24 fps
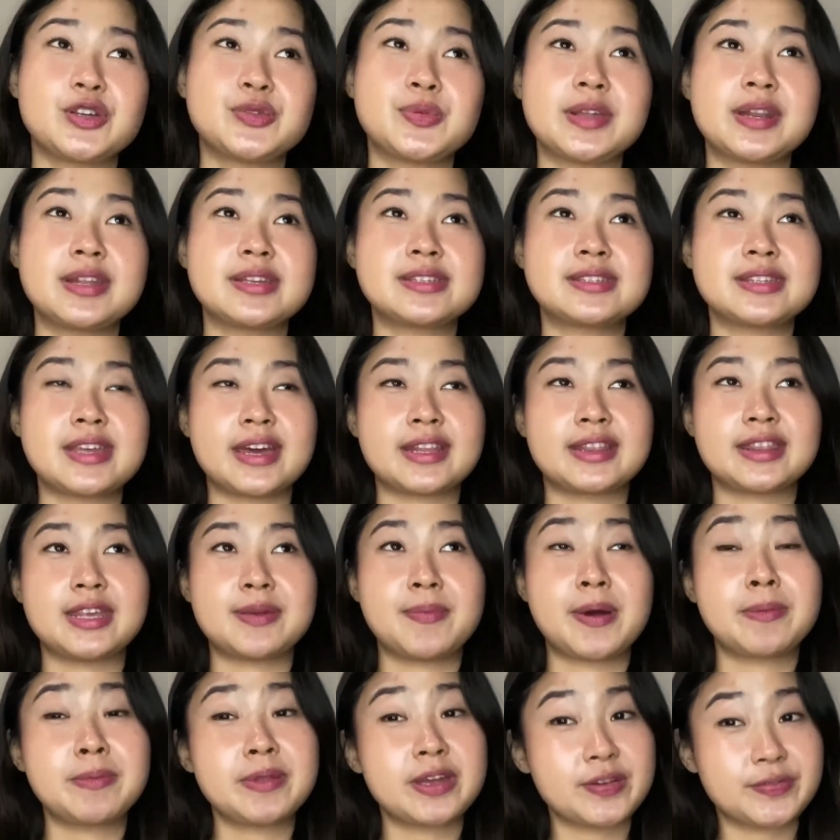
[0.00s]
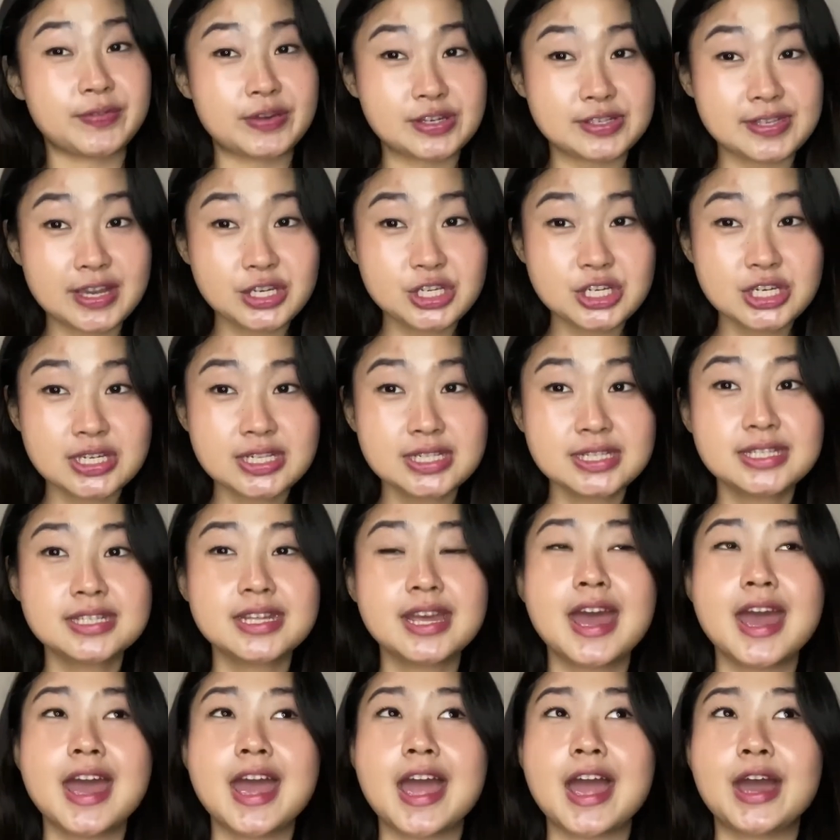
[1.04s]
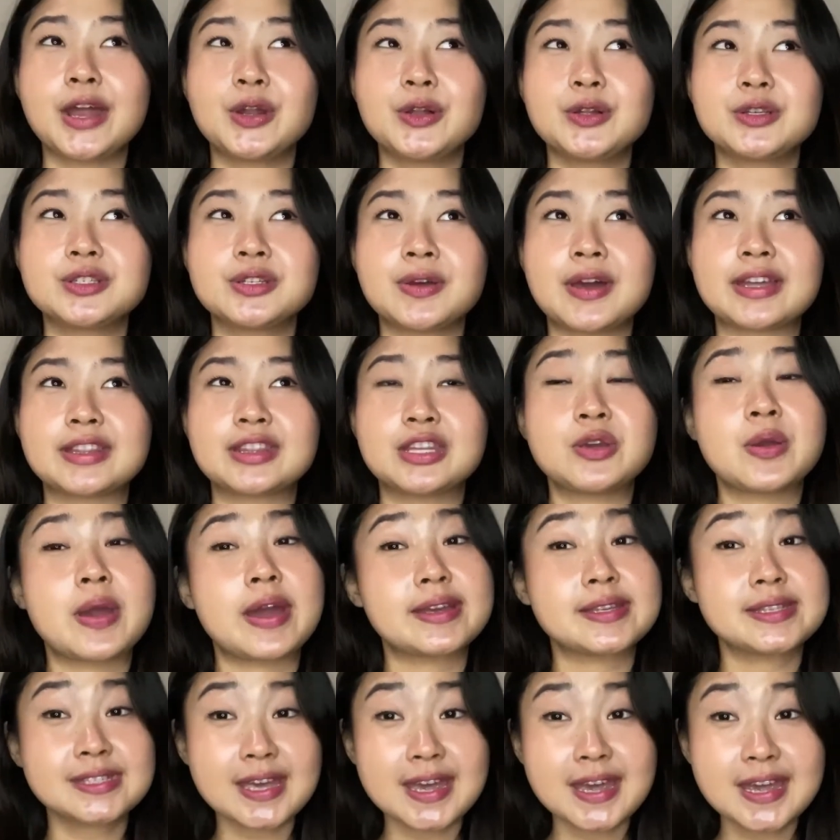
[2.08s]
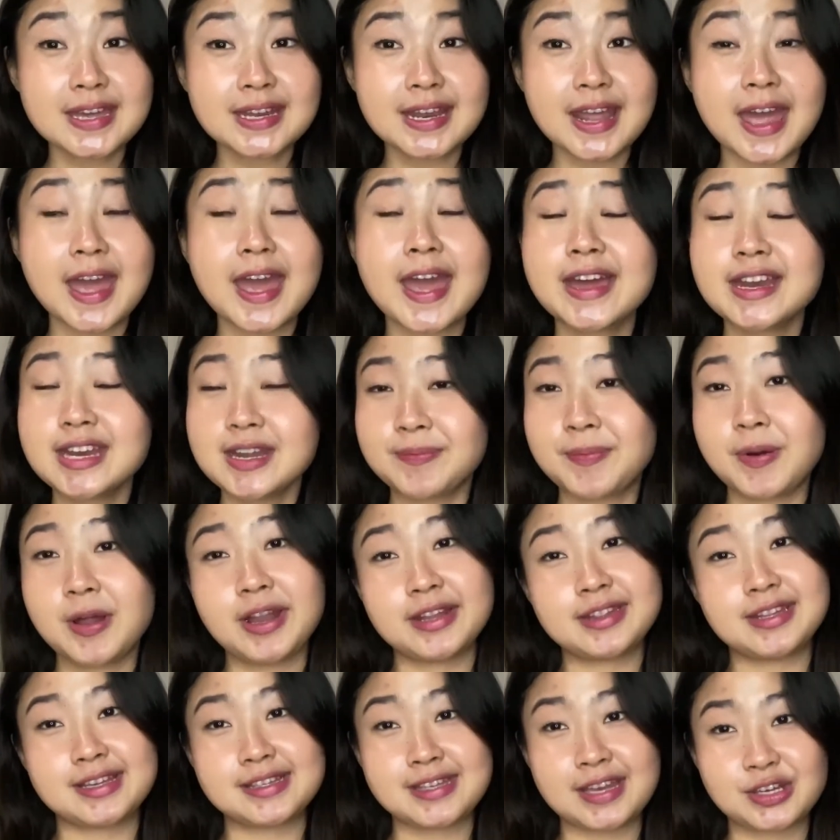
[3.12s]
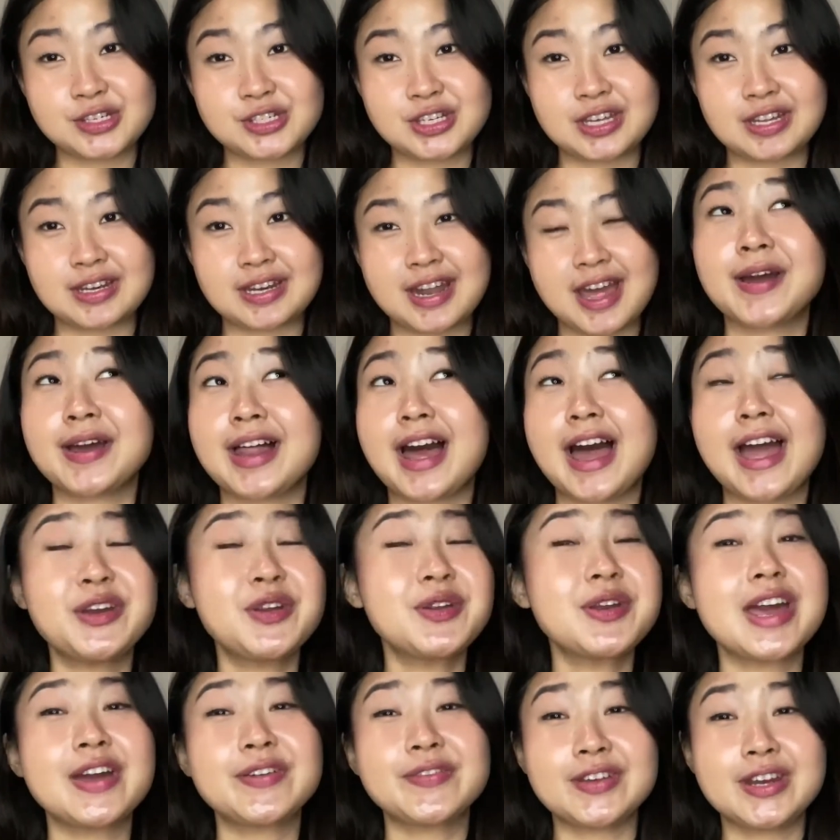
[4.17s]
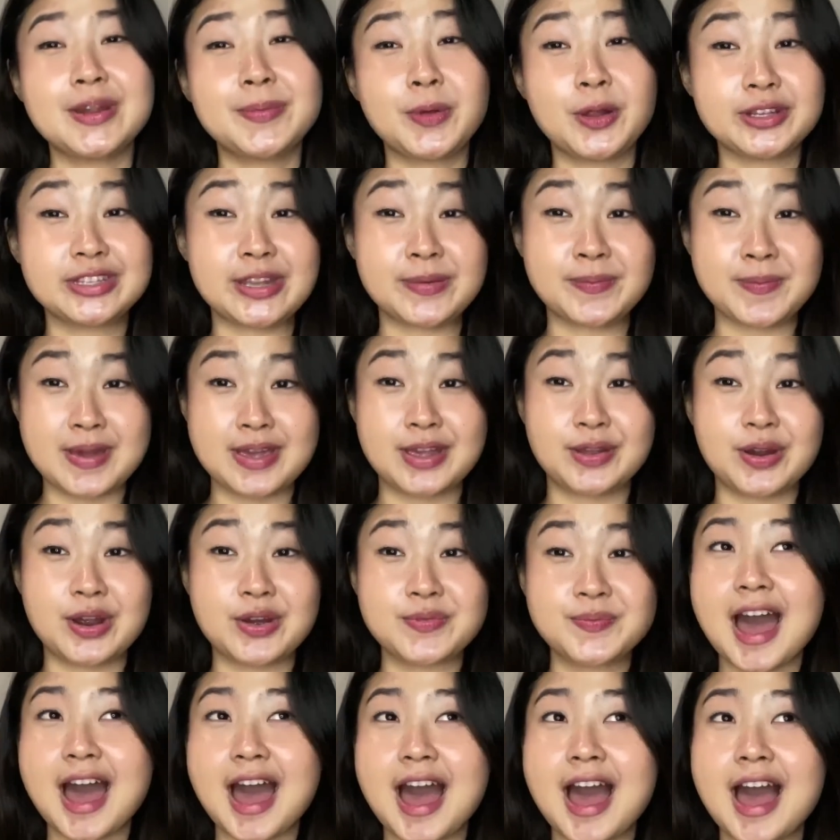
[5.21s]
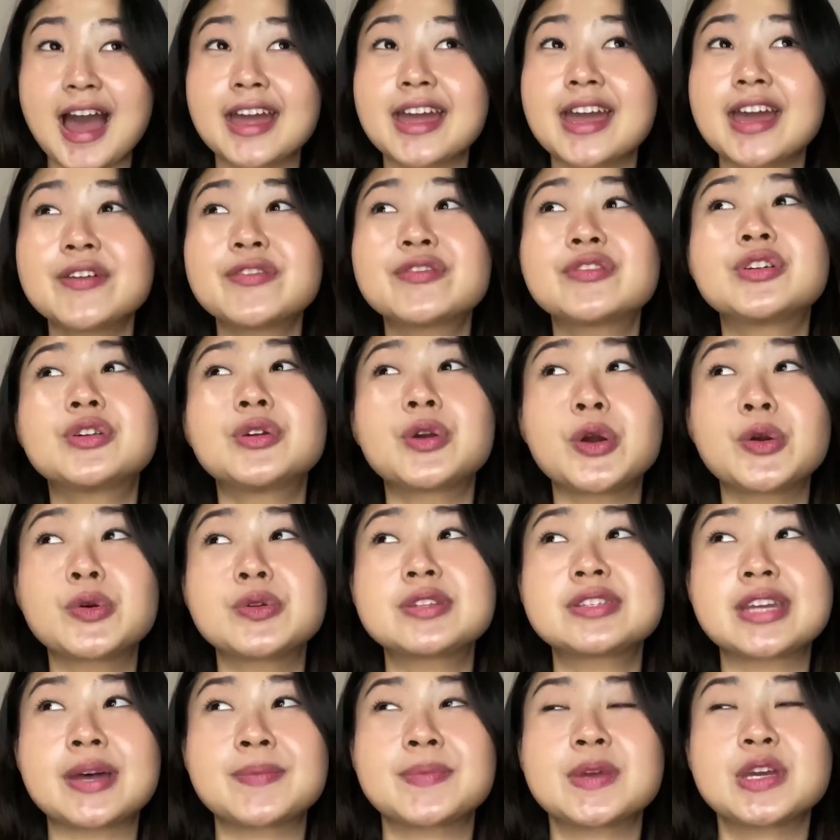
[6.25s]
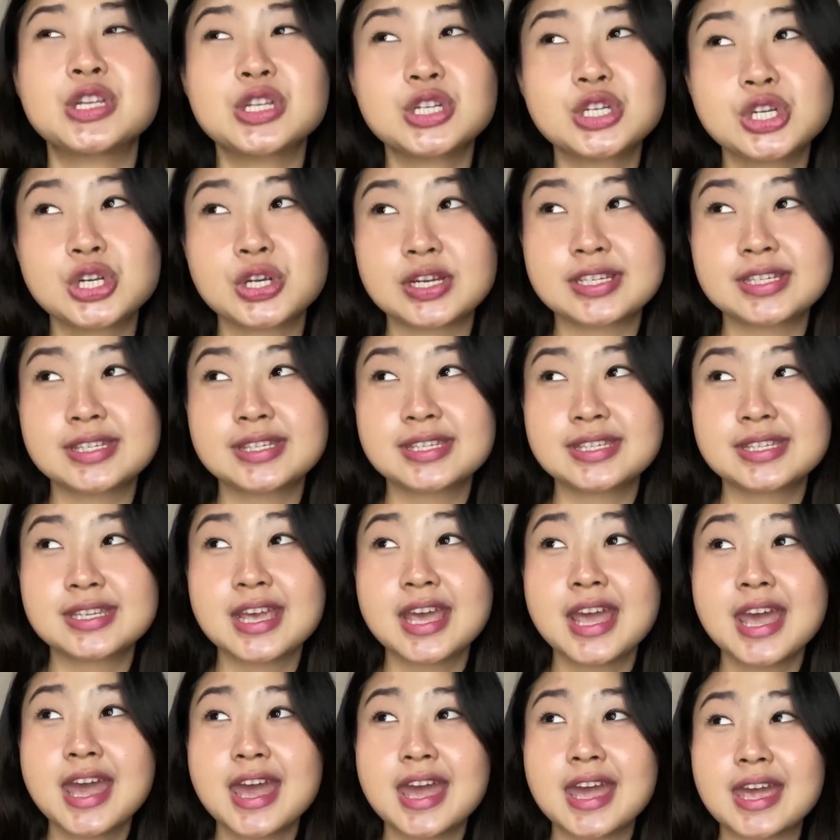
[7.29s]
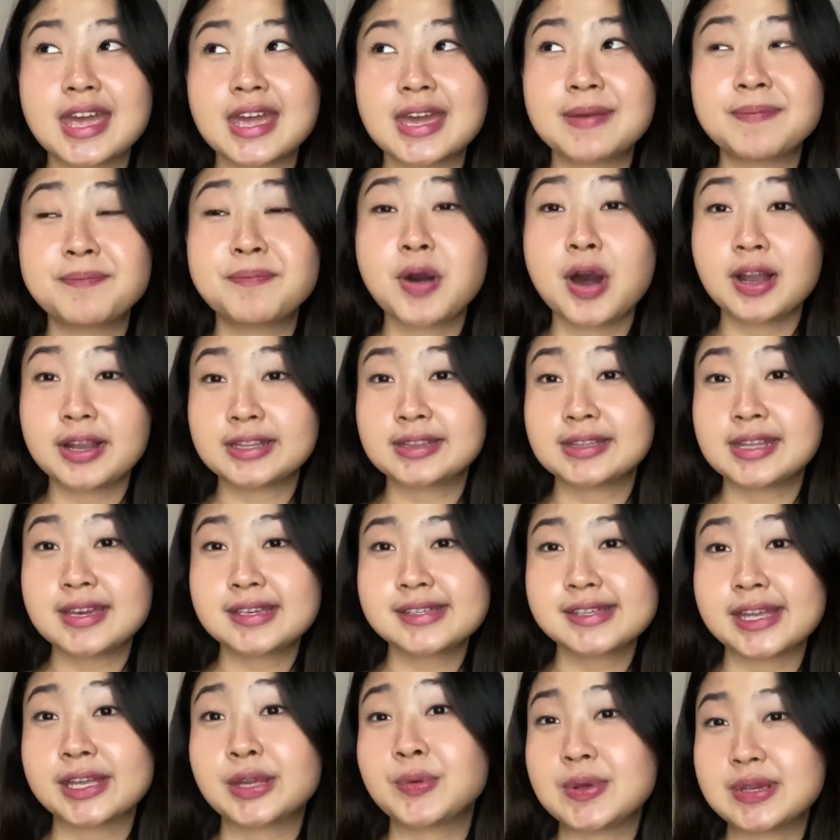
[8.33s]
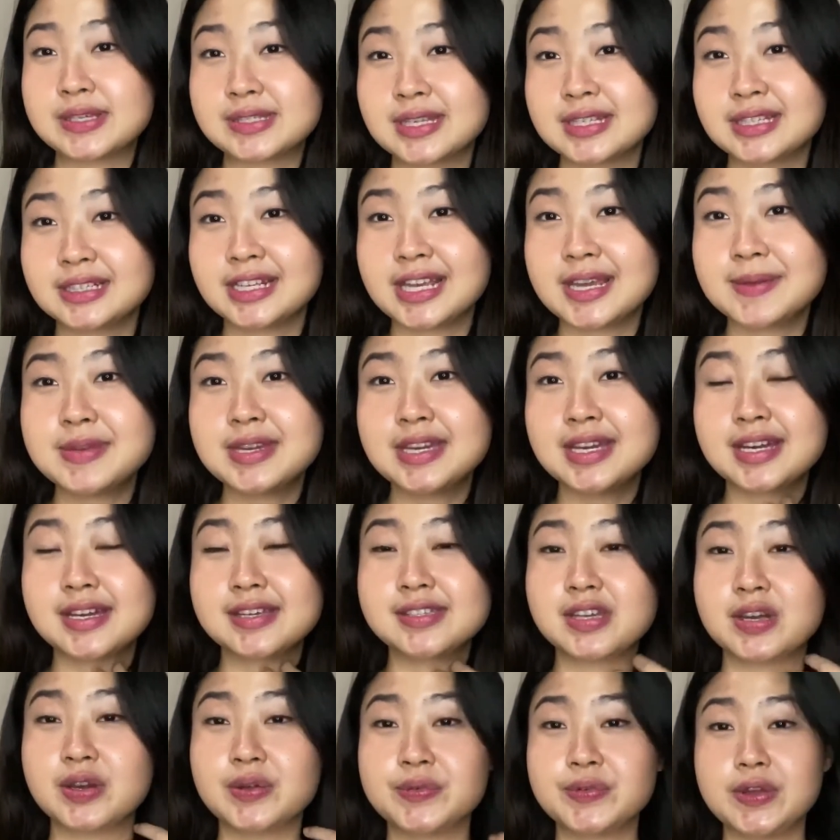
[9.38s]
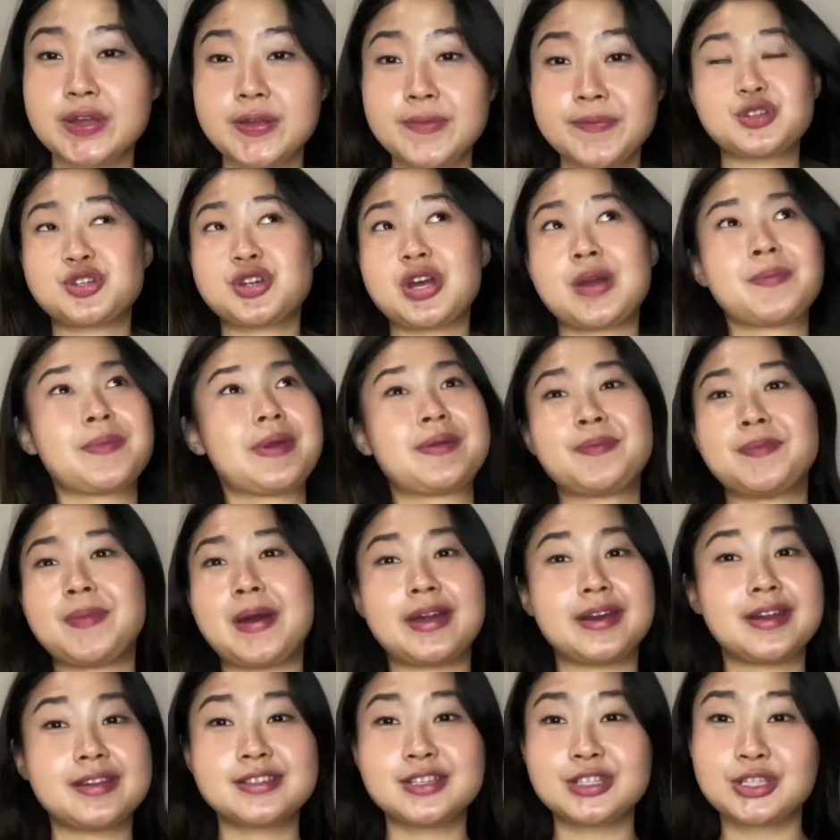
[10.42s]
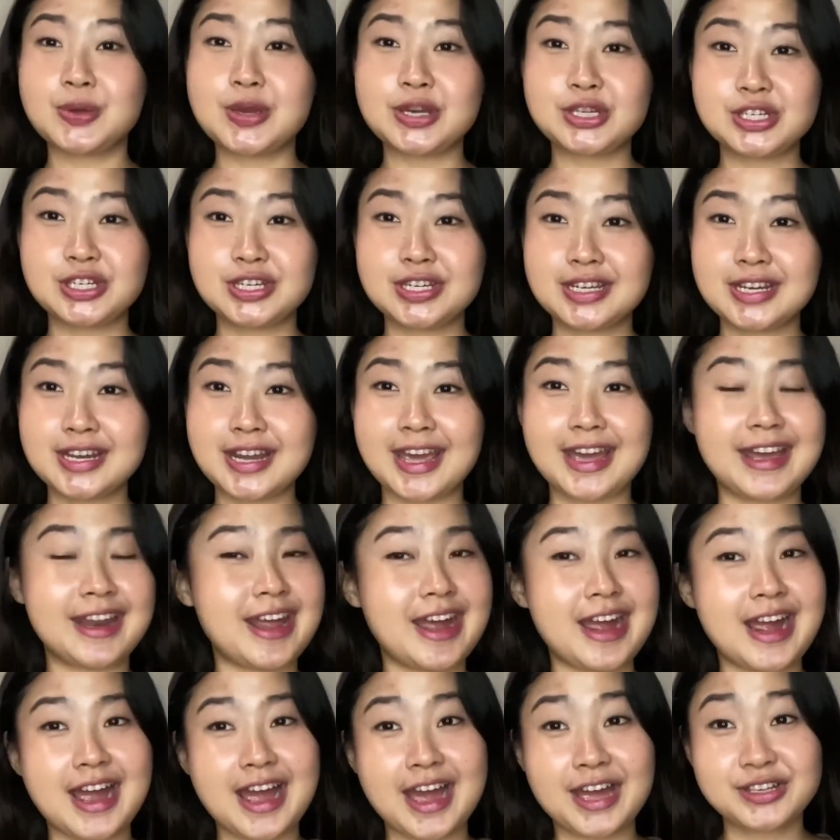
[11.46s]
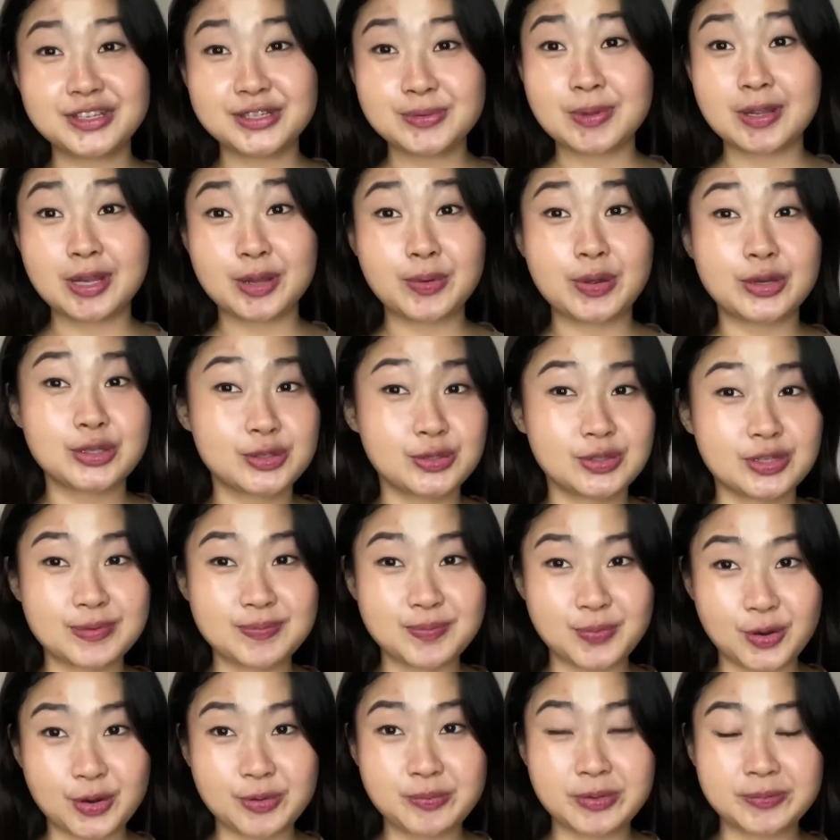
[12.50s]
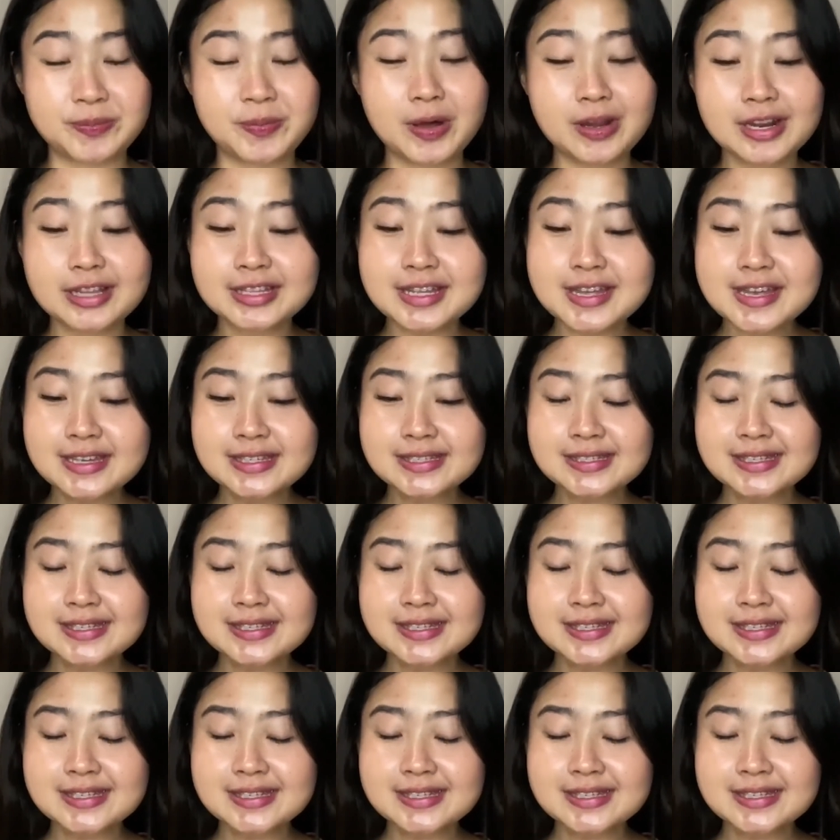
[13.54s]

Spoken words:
one is at the public affairs section, and also at the USA and the politics section. I don't have any politics background. I have grown some interests in politics like recently because of Trump and Biden situation, and I just really want to learn more about politics.